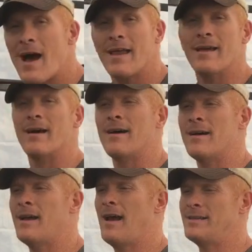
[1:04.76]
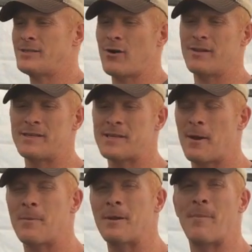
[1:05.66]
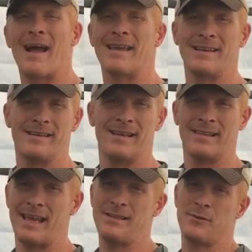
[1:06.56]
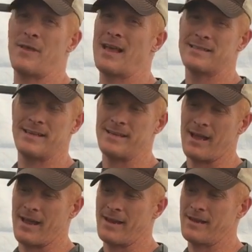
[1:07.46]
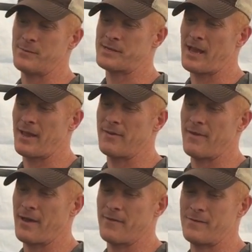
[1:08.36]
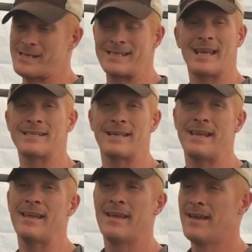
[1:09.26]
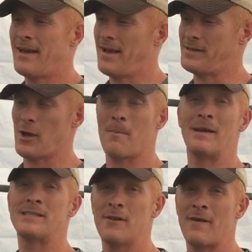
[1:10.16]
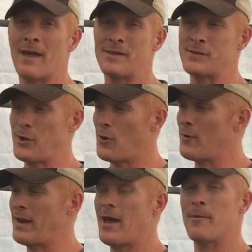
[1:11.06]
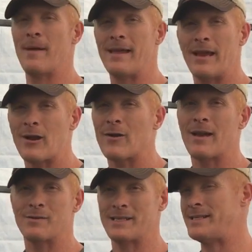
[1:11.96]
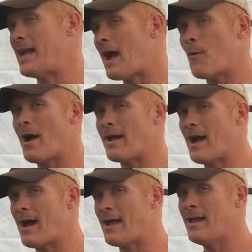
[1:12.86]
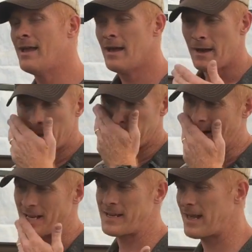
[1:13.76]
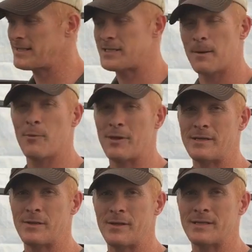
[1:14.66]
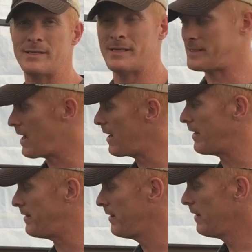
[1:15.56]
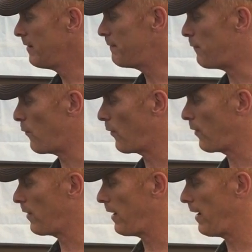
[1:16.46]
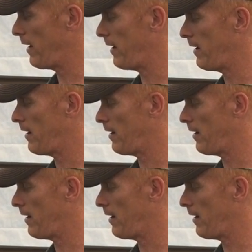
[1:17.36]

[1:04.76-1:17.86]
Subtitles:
got, I started this company back in late 2009. It was kind of out of necessity. I taught myself how to sew and how to make gear, and I was a DIY guy. But I kind of stumbled into this design for a